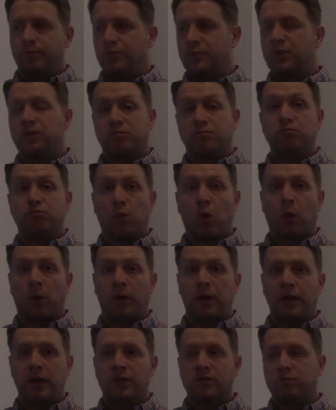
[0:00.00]
So just
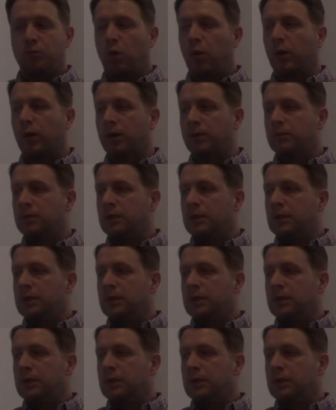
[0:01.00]
more is more